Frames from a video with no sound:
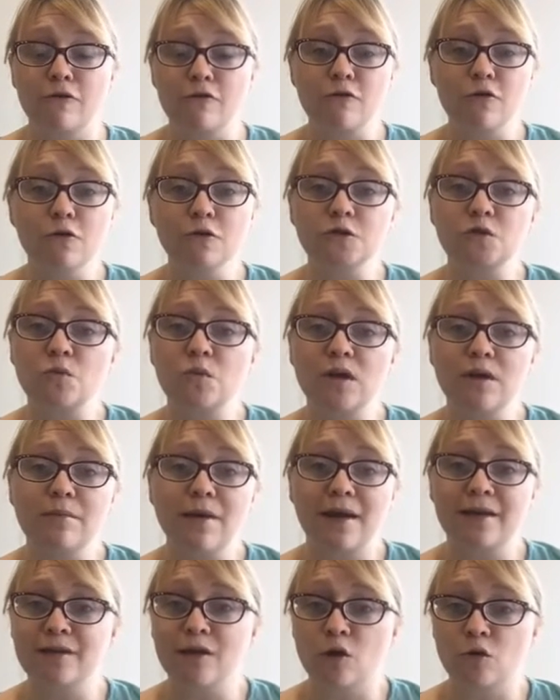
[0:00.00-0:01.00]
for us, we
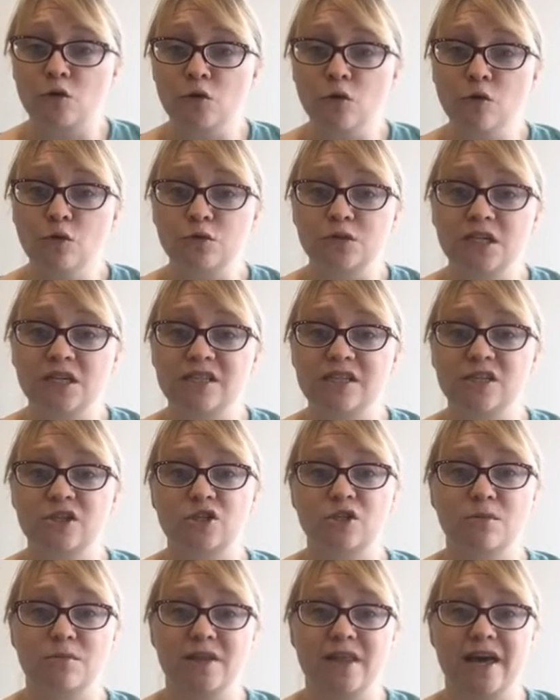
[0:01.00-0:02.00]
might not notice
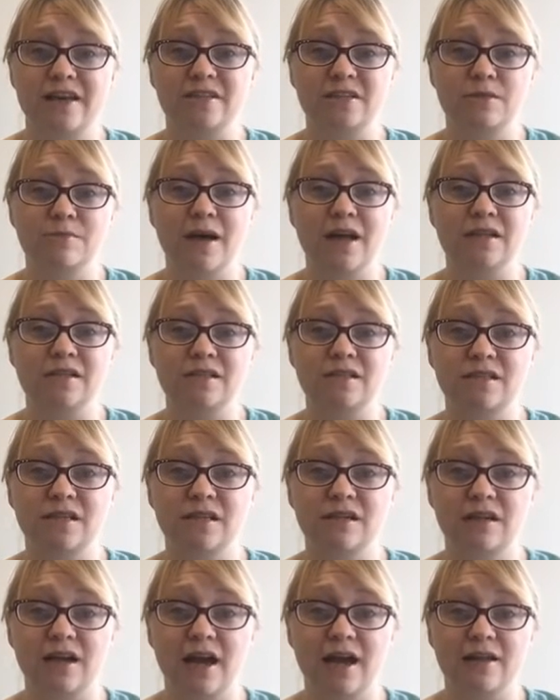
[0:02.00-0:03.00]
that some of that smell
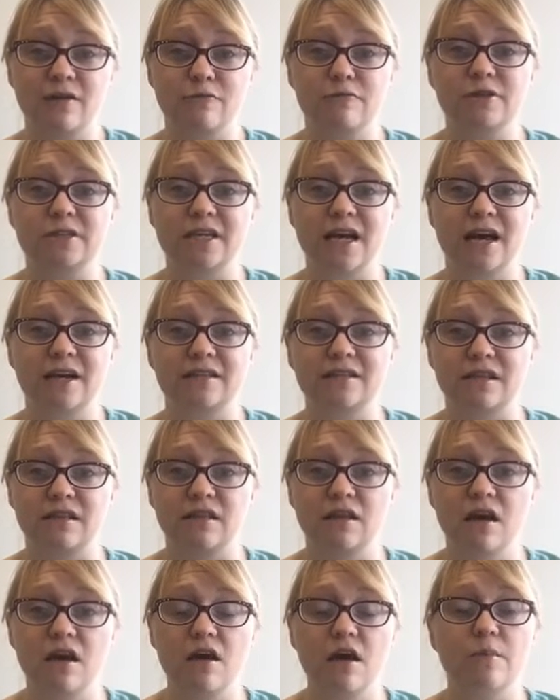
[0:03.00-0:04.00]
still kind of resides
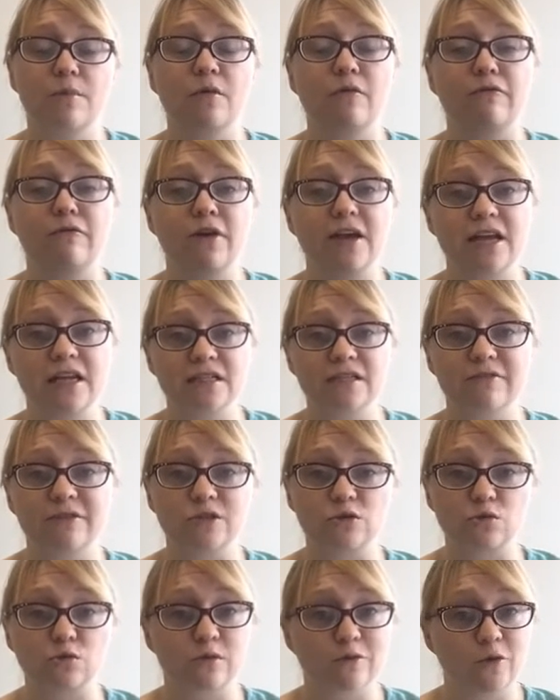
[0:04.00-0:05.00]
in the air. But for
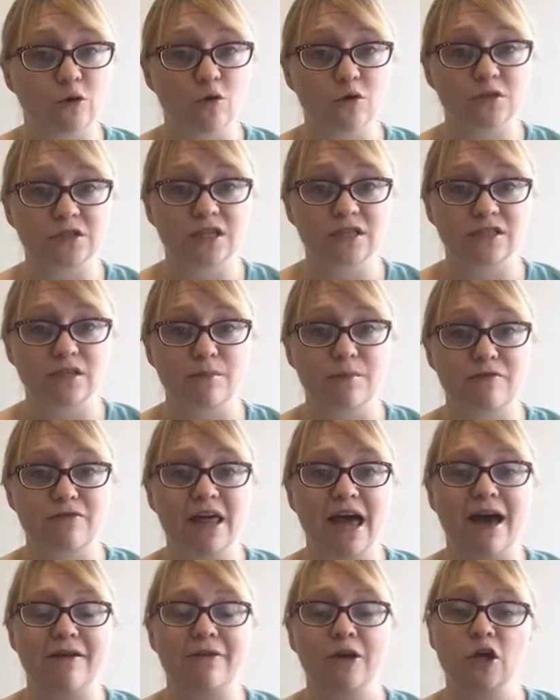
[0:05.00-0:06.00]
individuals with autism,
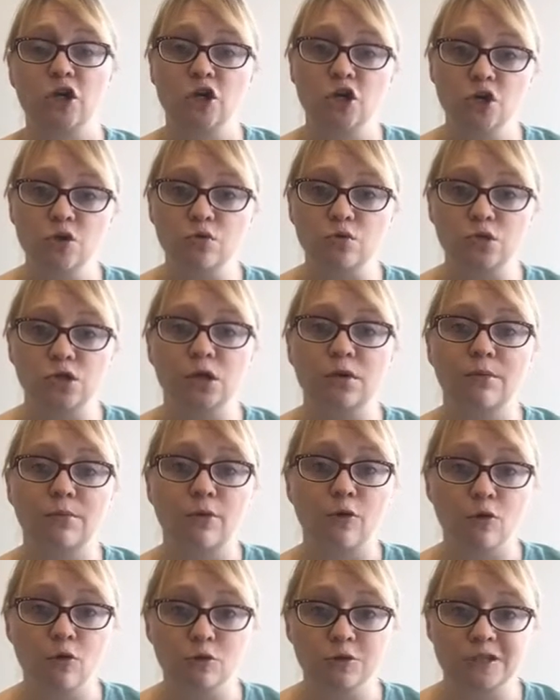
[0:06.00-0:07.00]
if they have acute
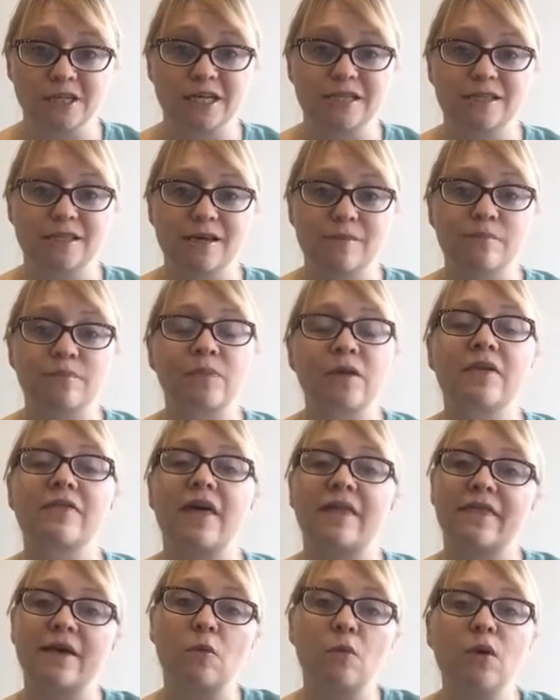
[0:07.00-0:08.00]
processing,
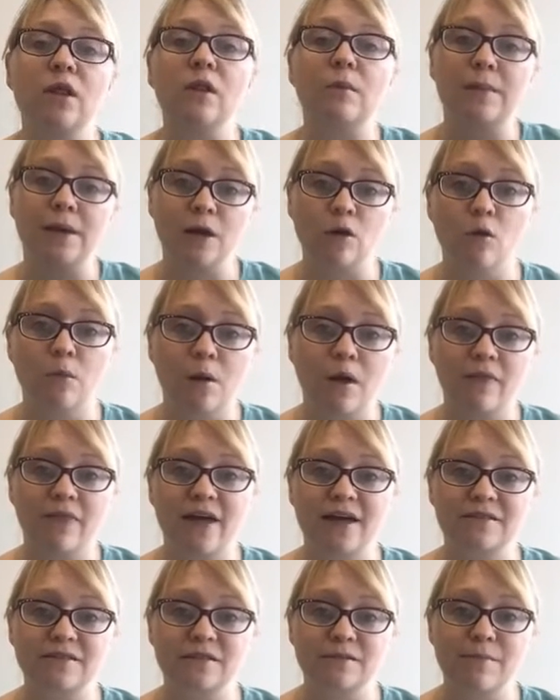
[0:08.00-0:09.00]
then they will pick up
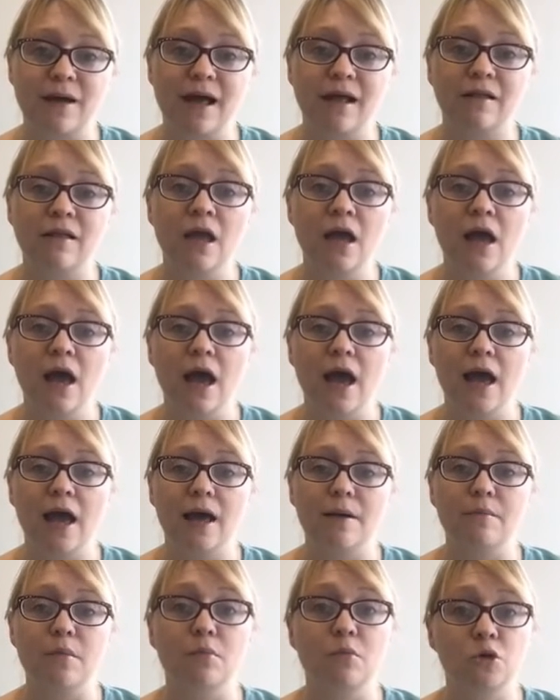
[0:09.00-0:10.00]
on that smell
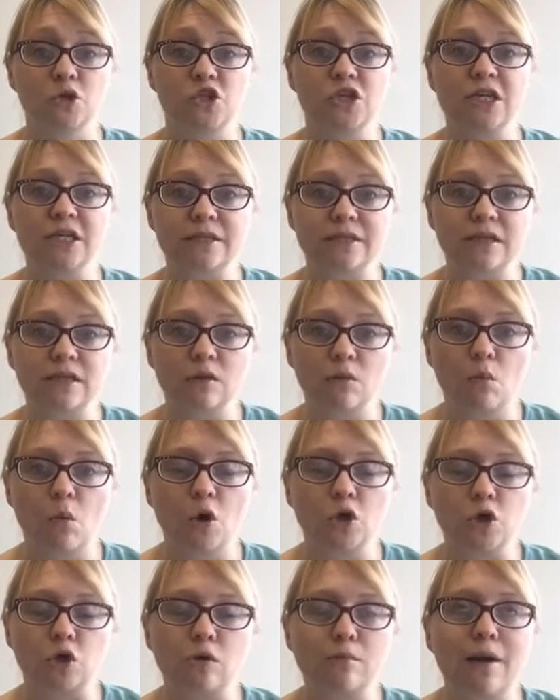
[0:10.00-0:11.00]
much easier than
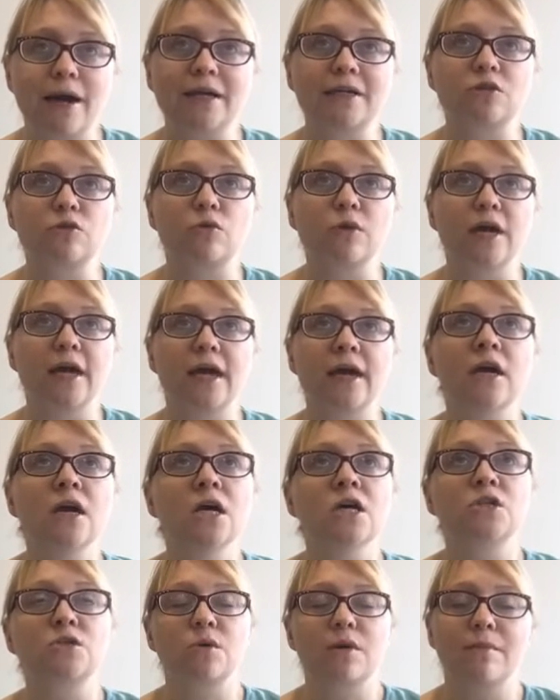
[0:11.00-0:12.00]
what you might, okay?
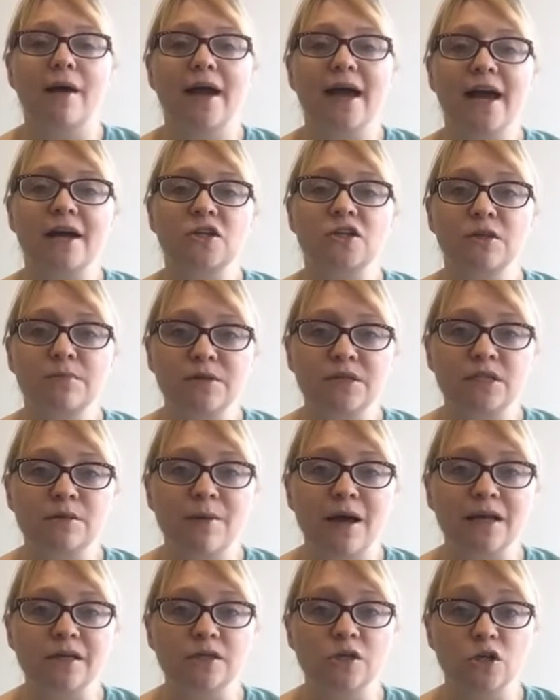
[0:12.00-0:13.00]
So it might actually be
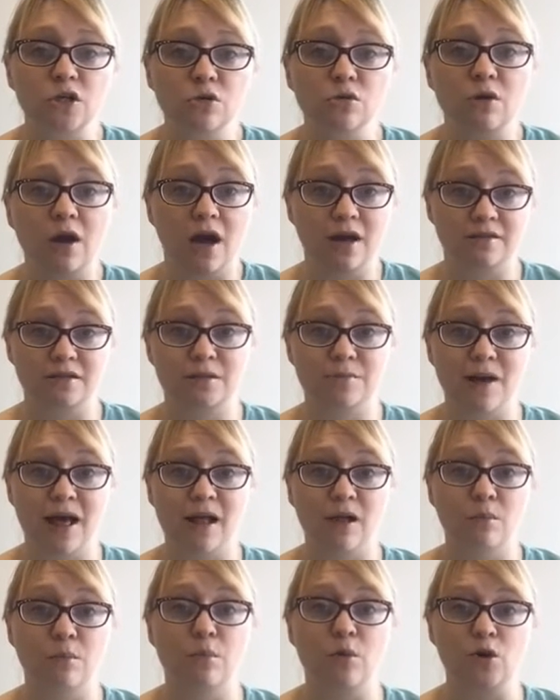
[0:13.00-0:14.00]
smells that you can't
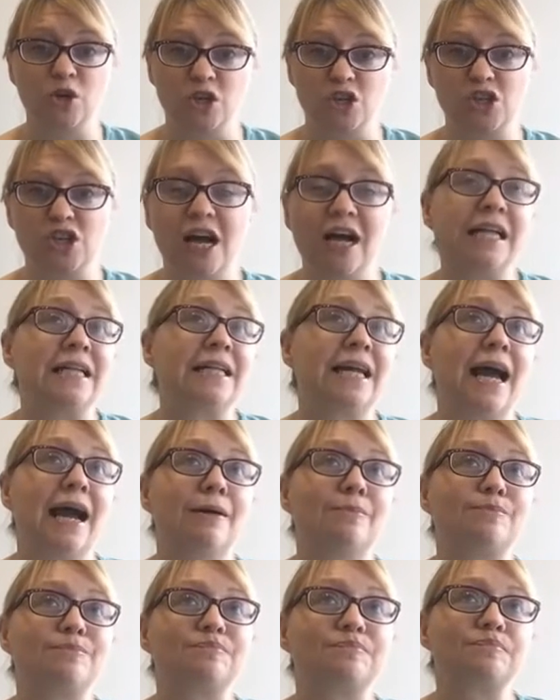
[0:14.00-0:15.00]
smell, but your child
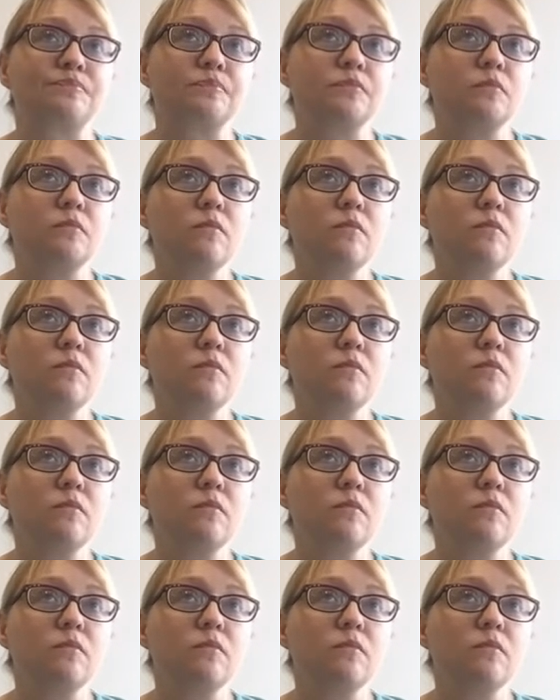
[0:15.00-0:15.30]
can.